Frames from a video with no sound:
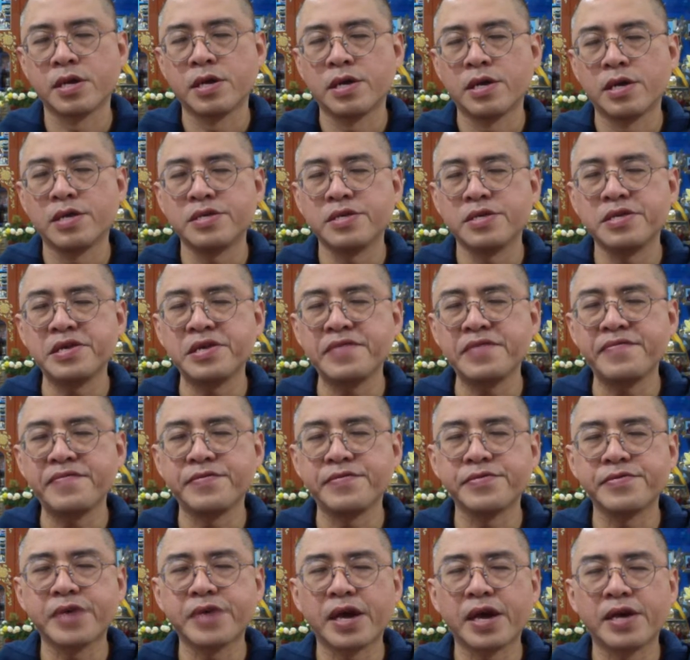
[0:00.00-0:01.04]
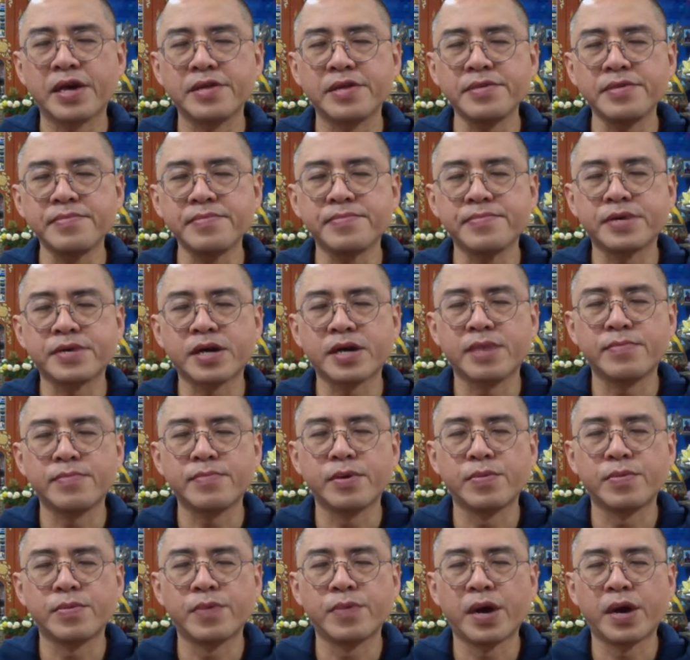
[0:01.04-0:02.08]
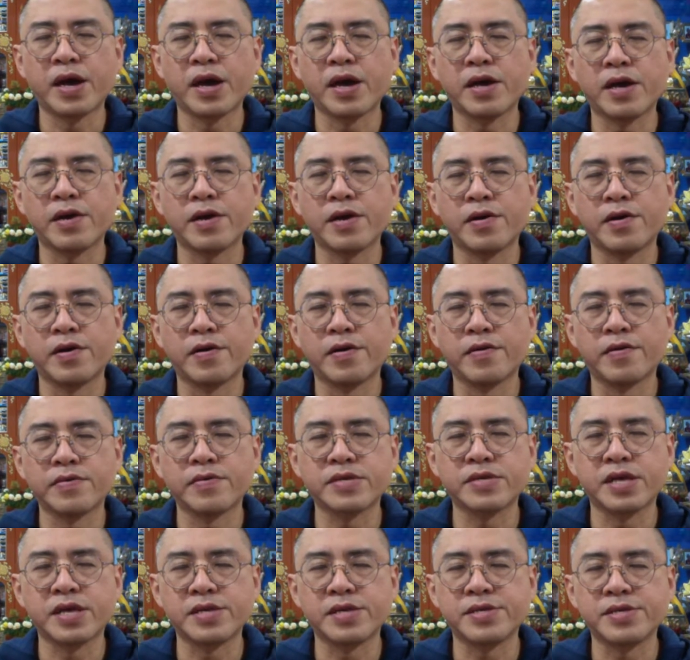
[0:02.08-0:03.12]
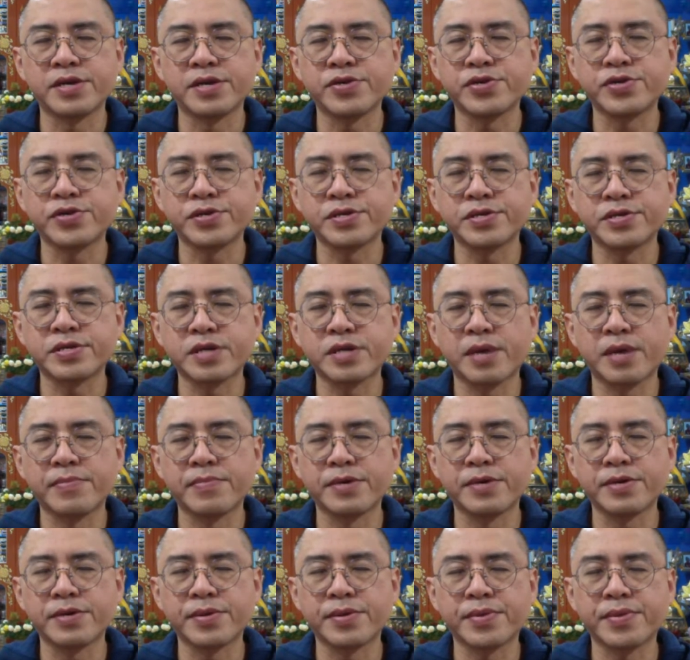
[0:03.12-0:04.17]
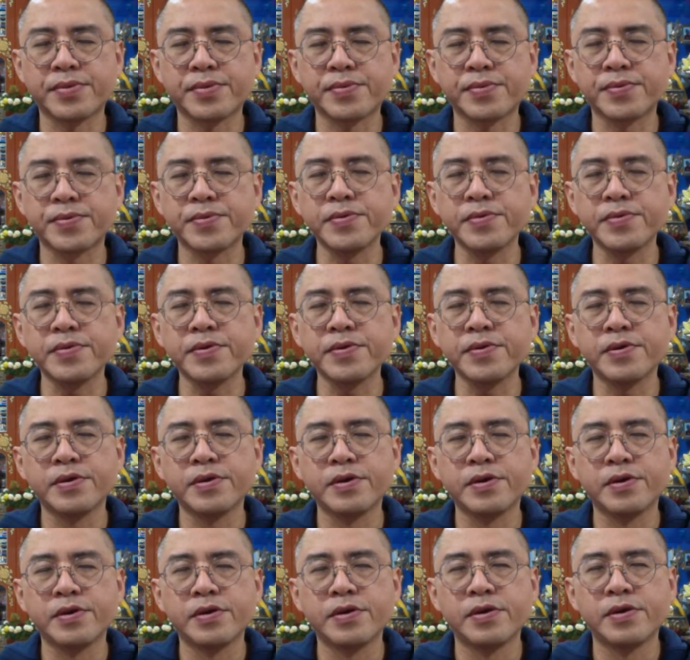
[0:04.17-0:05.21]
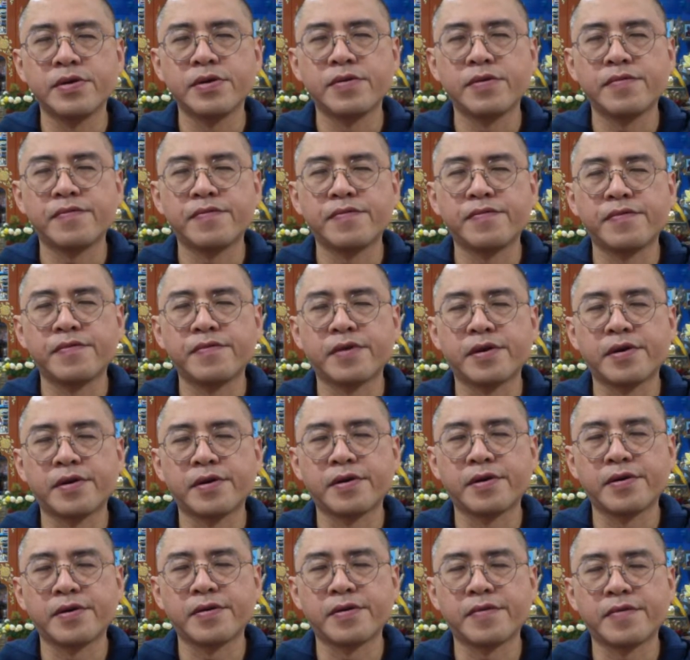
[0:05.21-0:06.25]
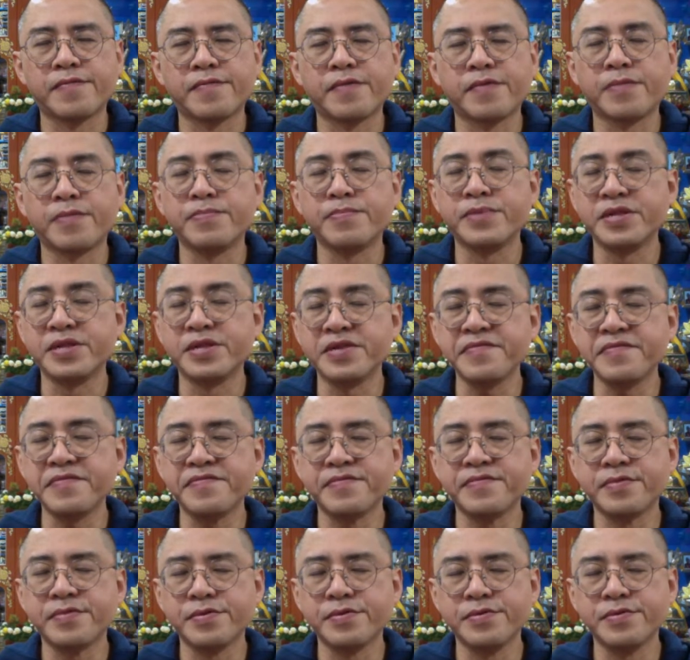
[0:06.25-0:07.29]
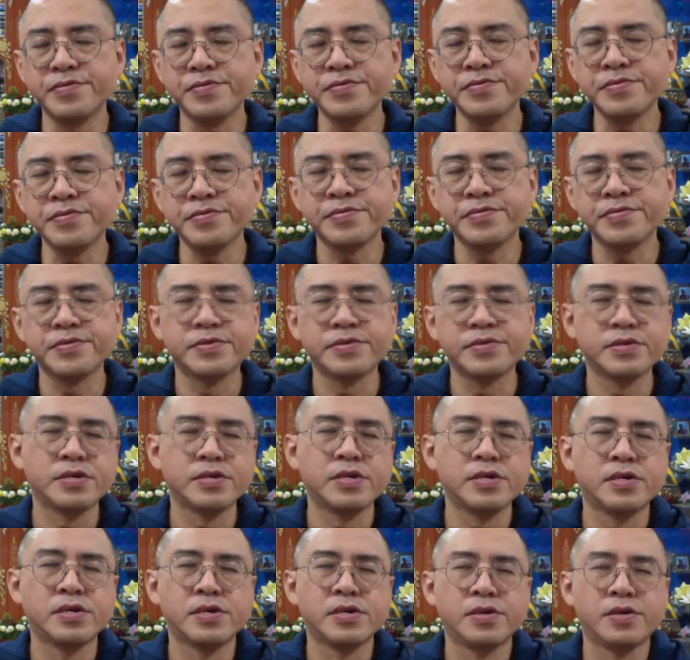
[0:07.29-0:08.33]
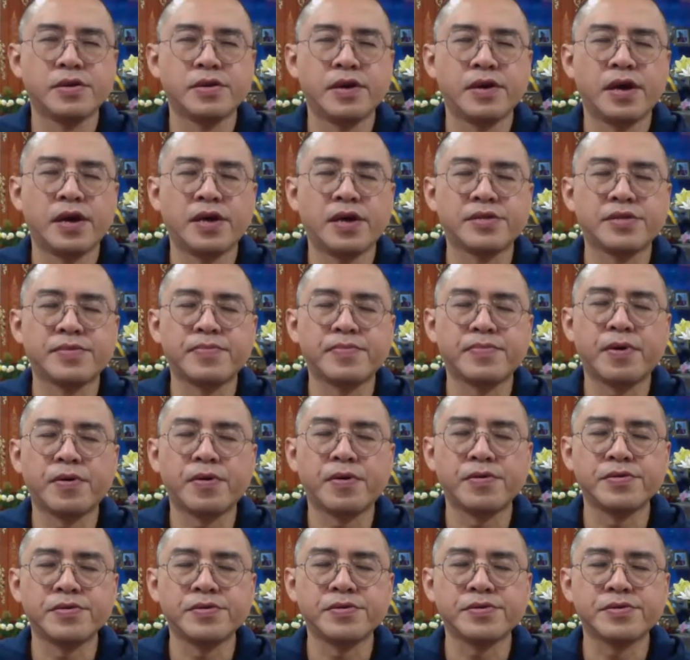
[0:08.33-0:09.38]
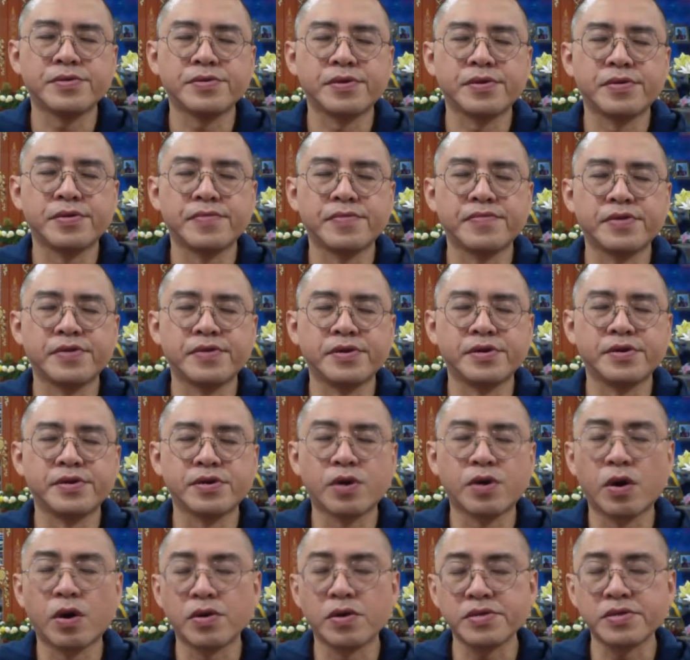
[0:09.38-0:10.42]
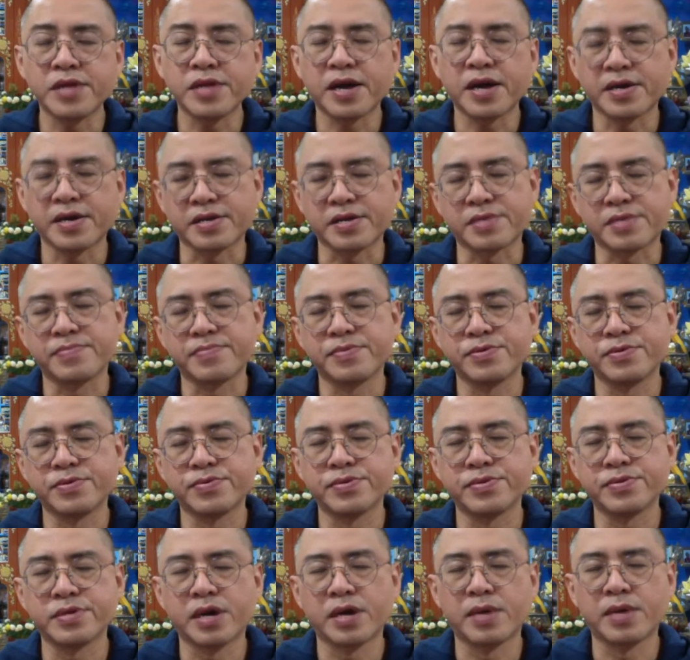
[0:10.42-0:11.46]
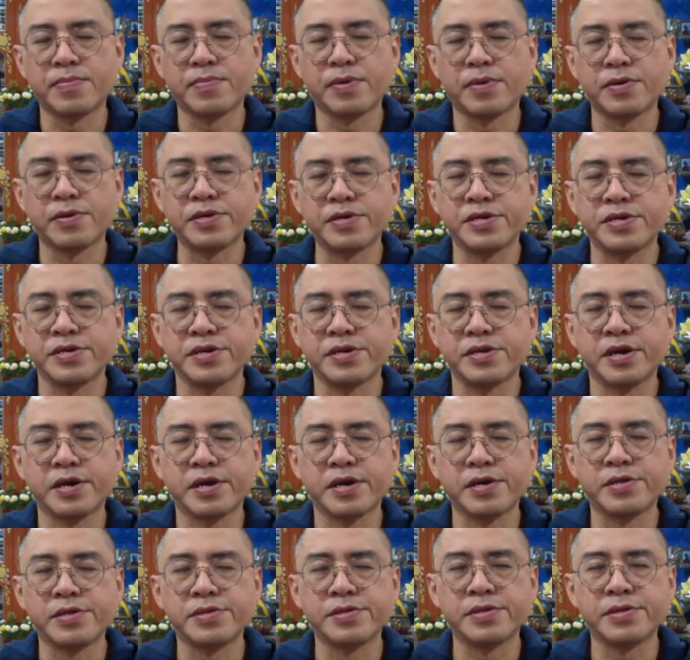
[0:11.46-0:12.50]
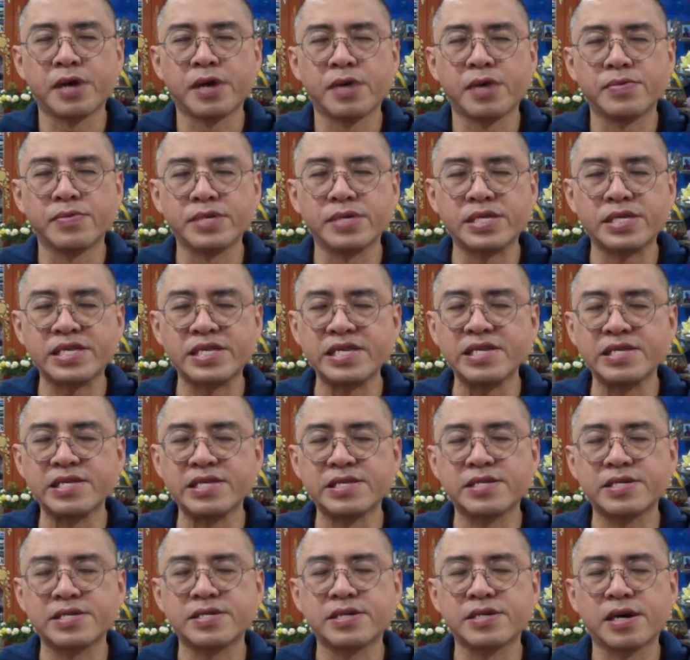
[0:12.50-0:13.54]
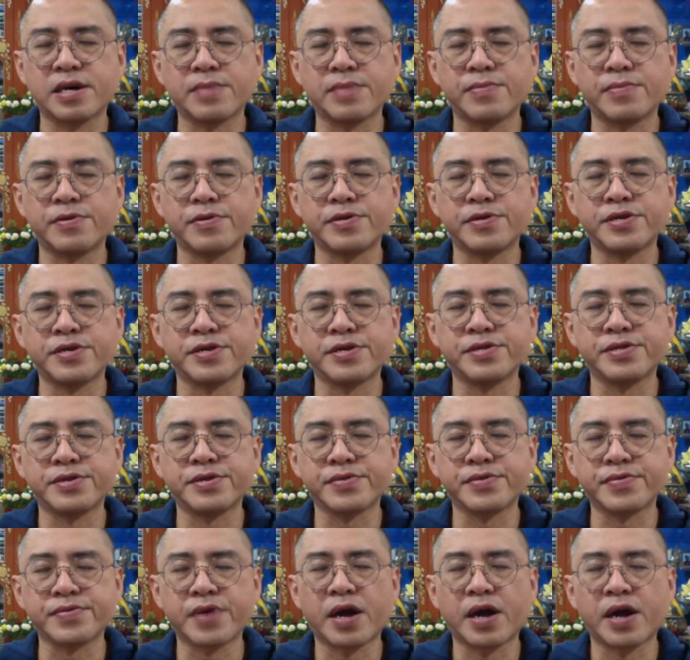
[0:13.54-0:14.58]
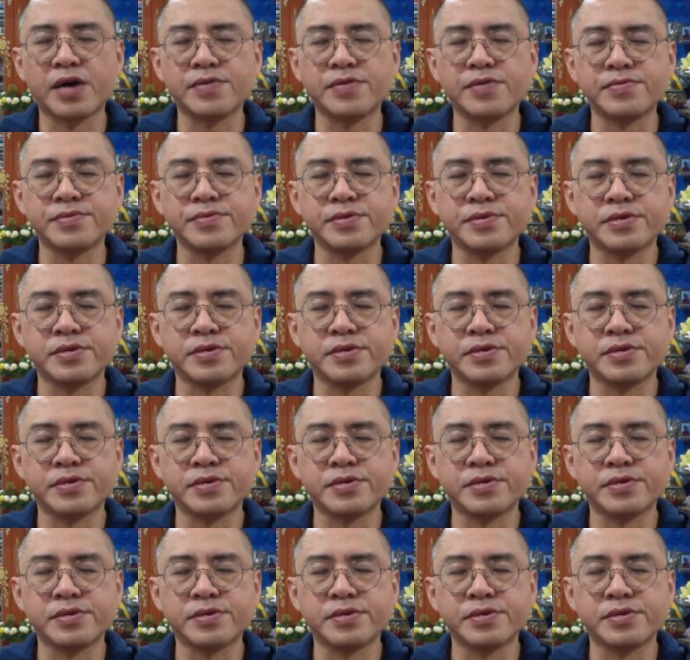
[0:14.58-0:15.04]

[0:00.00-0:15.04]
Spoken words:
See if you can become aware of sensations coming through from beneath you at the points of contact between our body and our seat, our body and the ground.